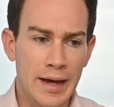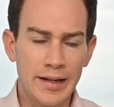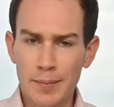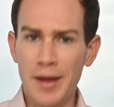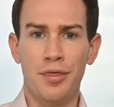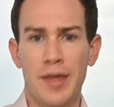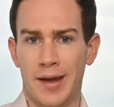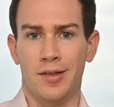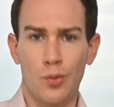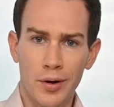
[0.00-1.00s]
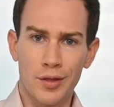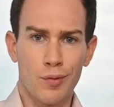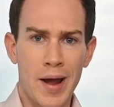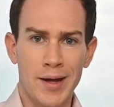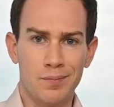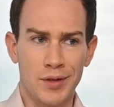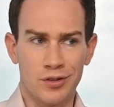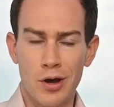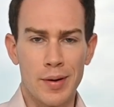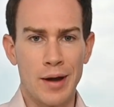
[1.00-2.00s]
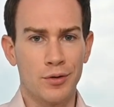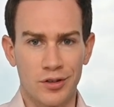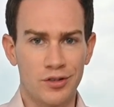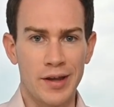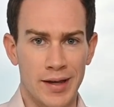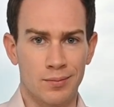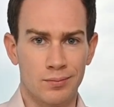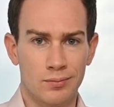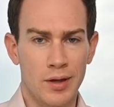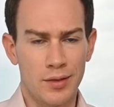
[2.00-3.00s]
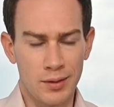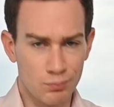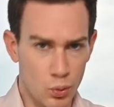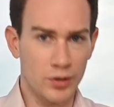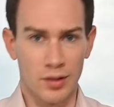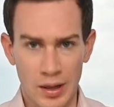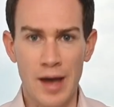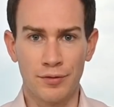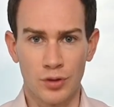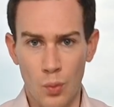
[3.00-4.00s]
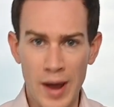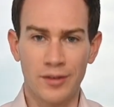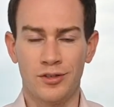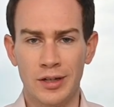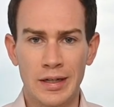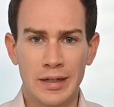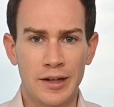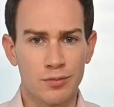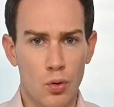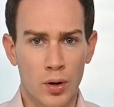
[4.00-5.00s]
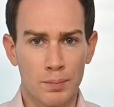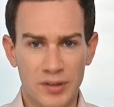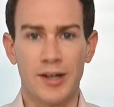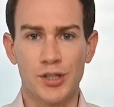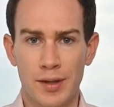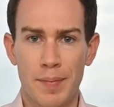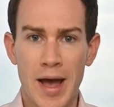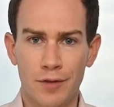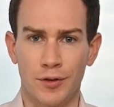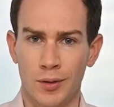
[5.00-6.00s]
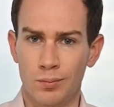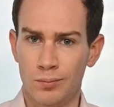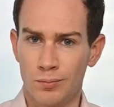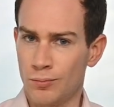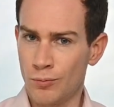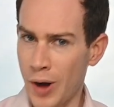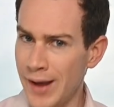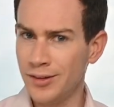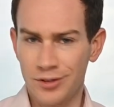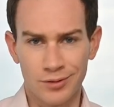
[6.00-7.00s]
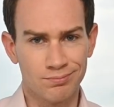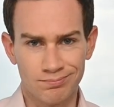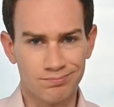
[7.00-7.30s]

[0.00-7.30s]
and you might think the one on the right is going out to sea, and the one to the left, the west, is more potentially impactful. Right?